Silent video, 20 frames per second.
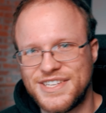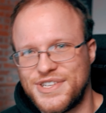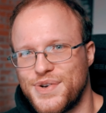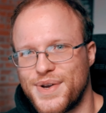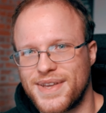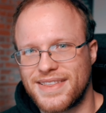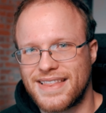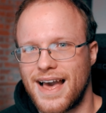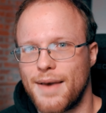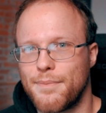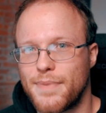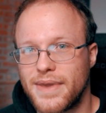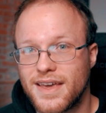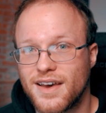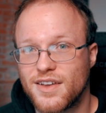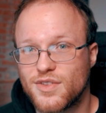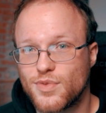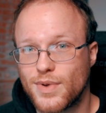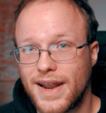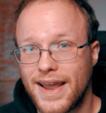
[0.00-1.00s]
doing that
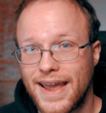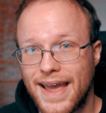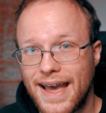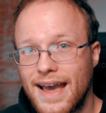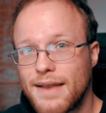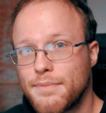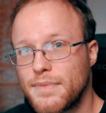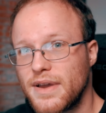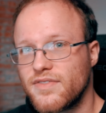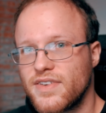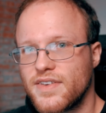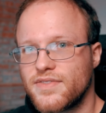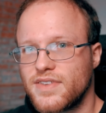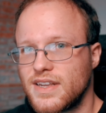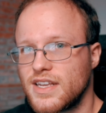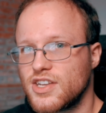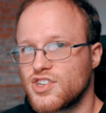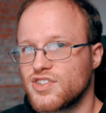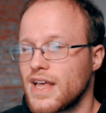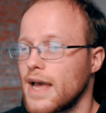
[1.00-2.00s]
because when I had my 15
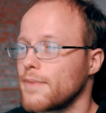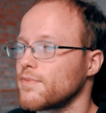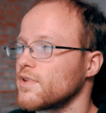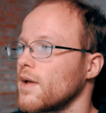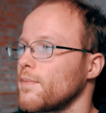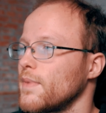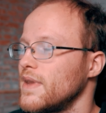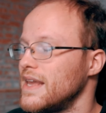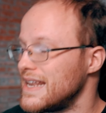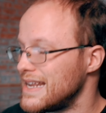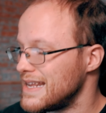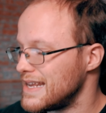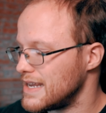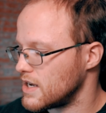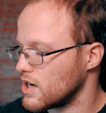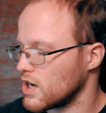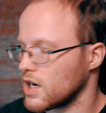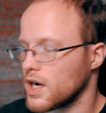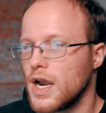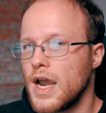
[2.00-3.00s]
inch laptop in
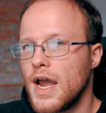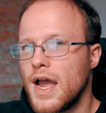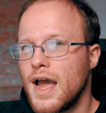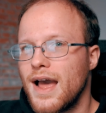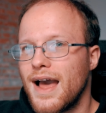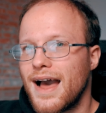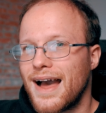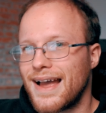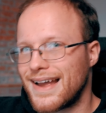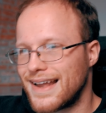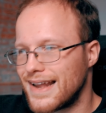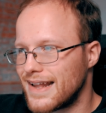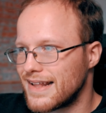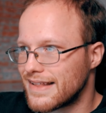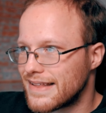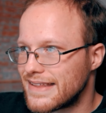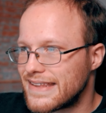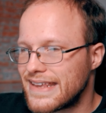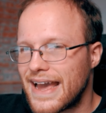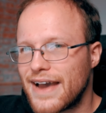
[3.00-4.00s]
here,
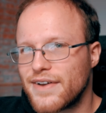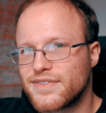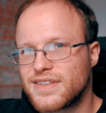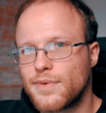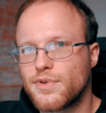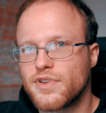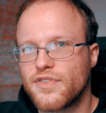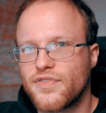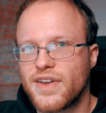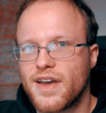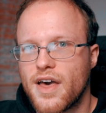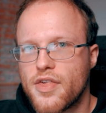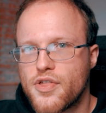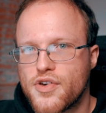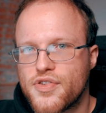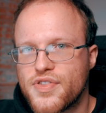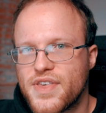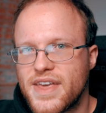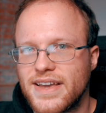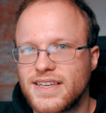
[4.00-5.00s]
yeah, I was able to fit other
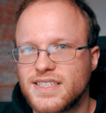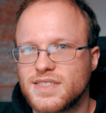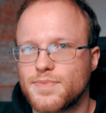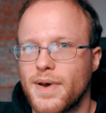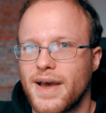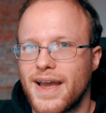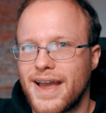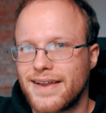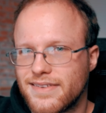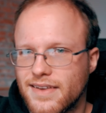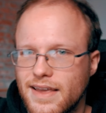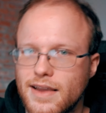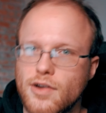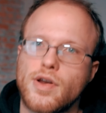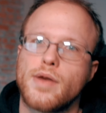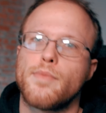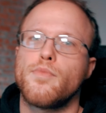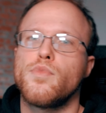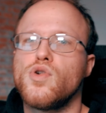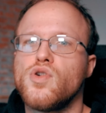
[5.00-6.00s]
things, but I had to like
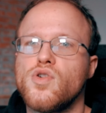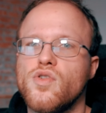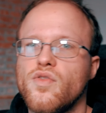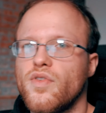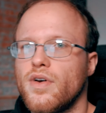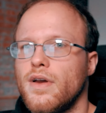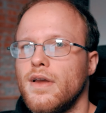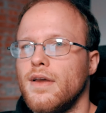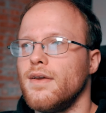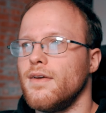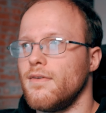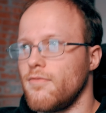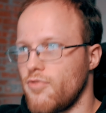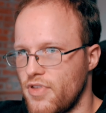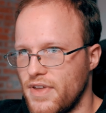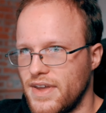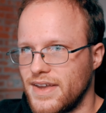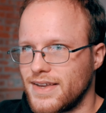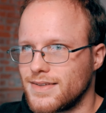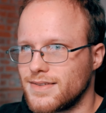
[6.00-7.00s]
remove
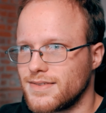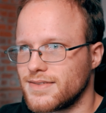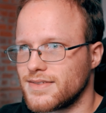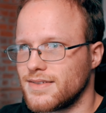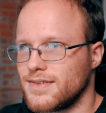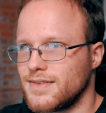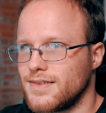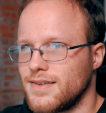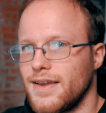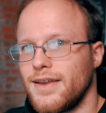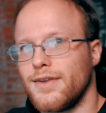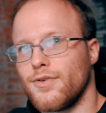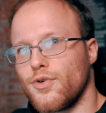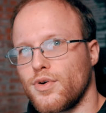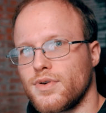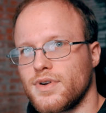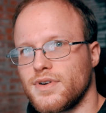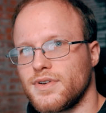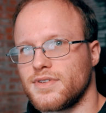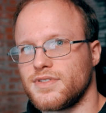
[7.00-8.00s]
things in
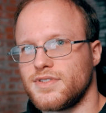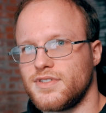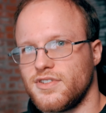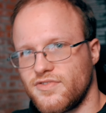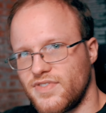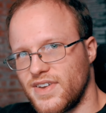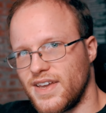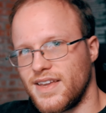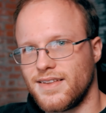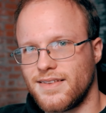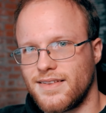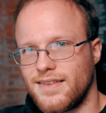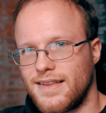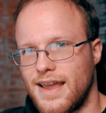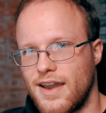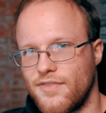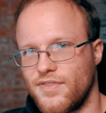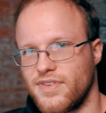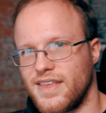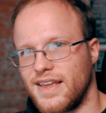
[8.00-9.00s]
order to fit
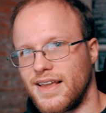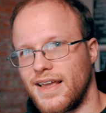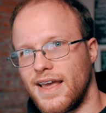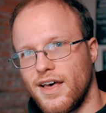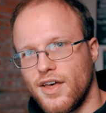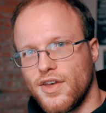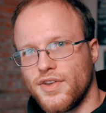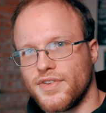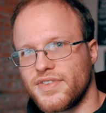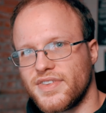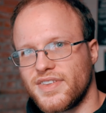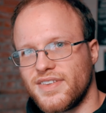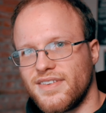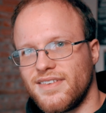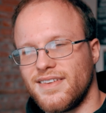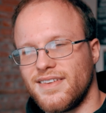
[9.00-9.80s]
everything else